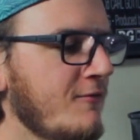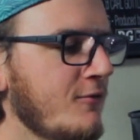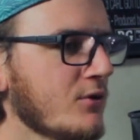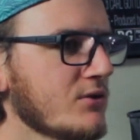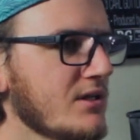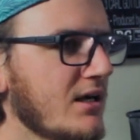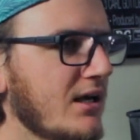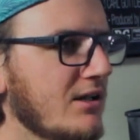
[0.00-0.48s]

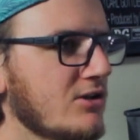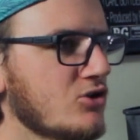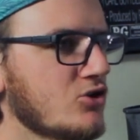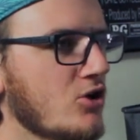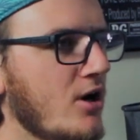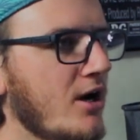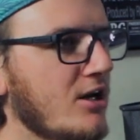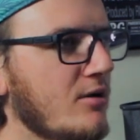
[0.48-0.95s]
feels like
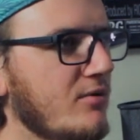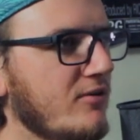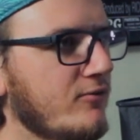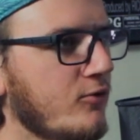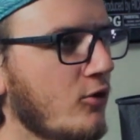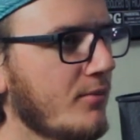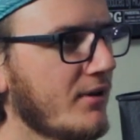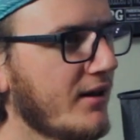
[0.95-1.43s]
it's trying to
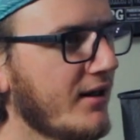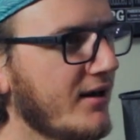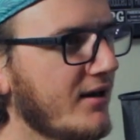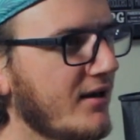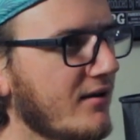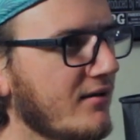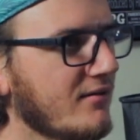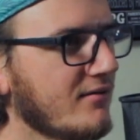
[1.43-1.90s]
be
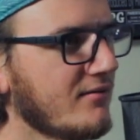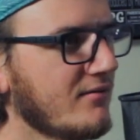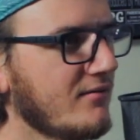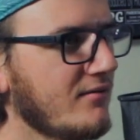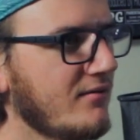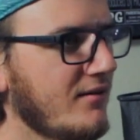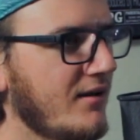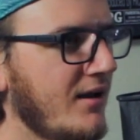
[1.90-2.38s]
formulaic,
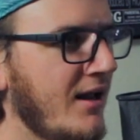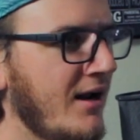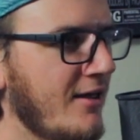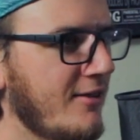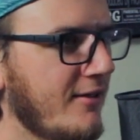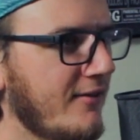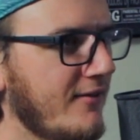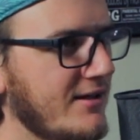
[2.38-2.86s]

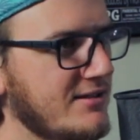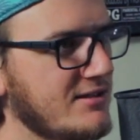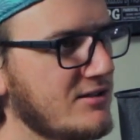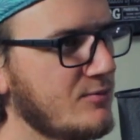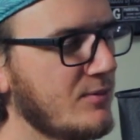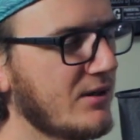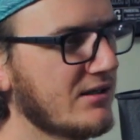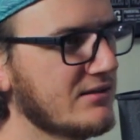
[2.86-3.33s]
and I think
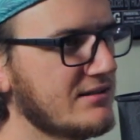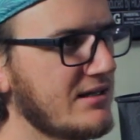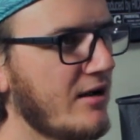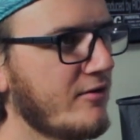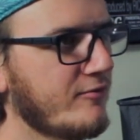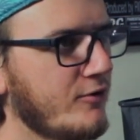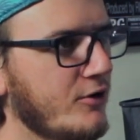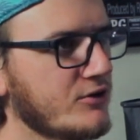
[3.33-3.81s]
that's its biggest
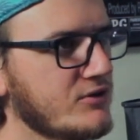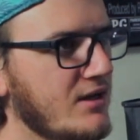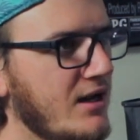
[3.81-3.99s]
downfall.